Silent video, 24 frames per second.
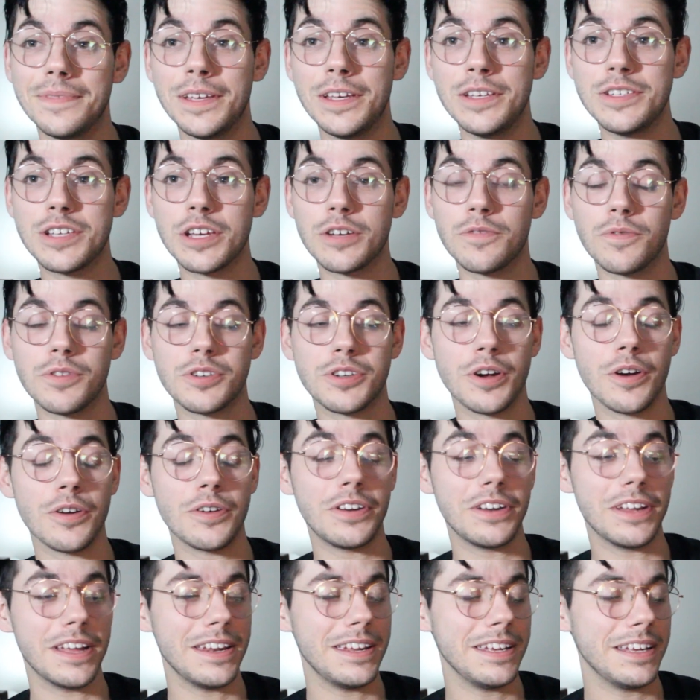He said
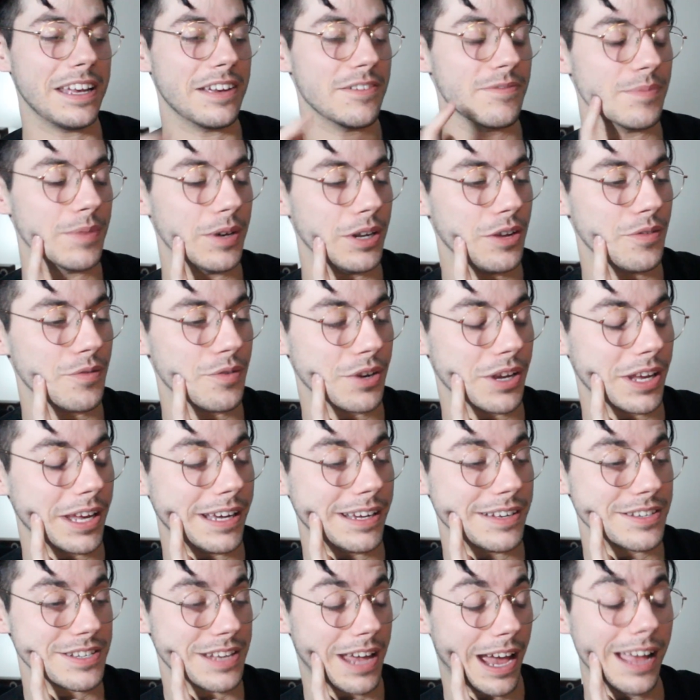retarded and he gave him money for
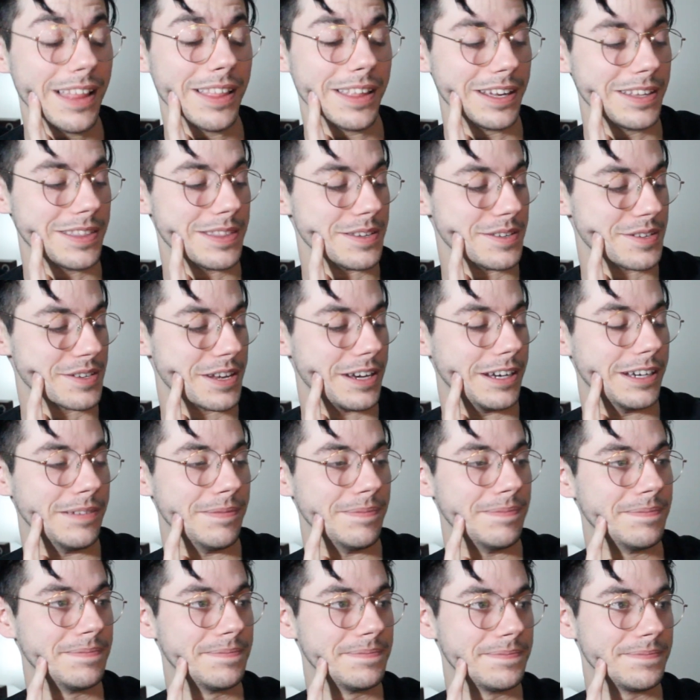gas. I like this guy.
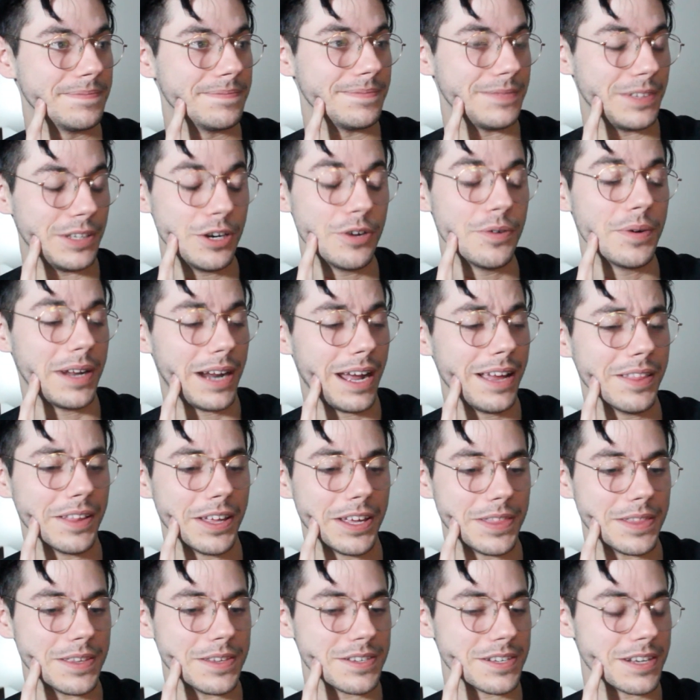You know what? I
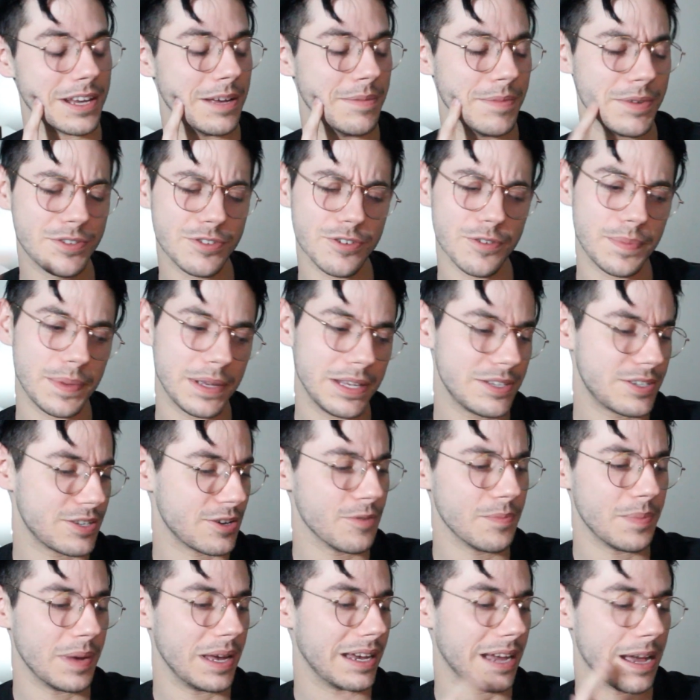like this guy. Mr. Beast,
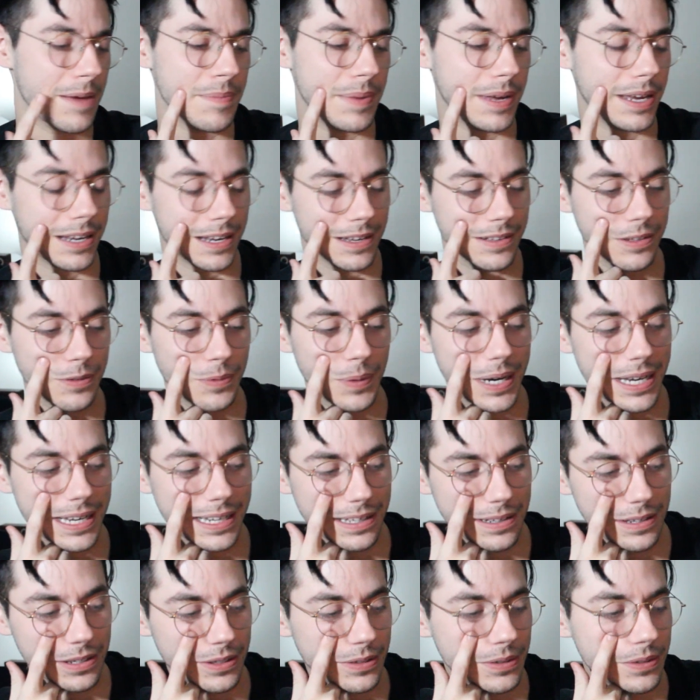you're back. I'm back on the
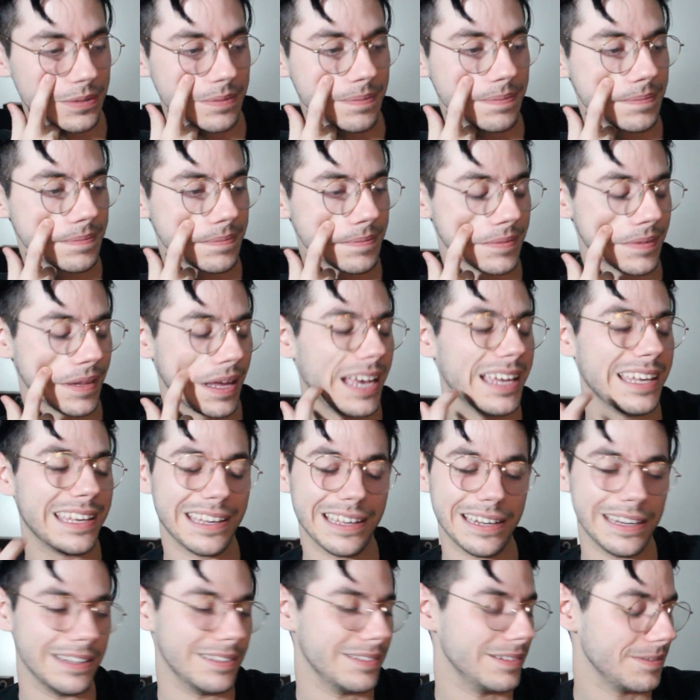wagon, dude. I
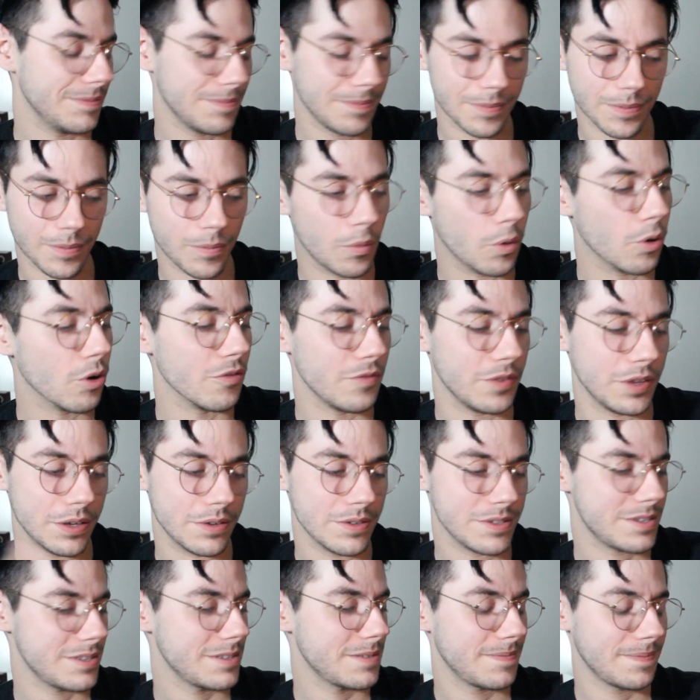get it. More
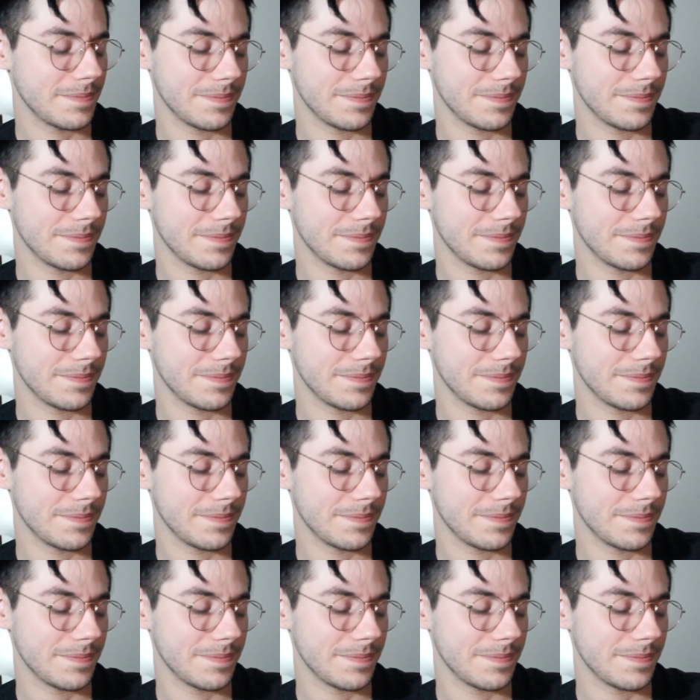views.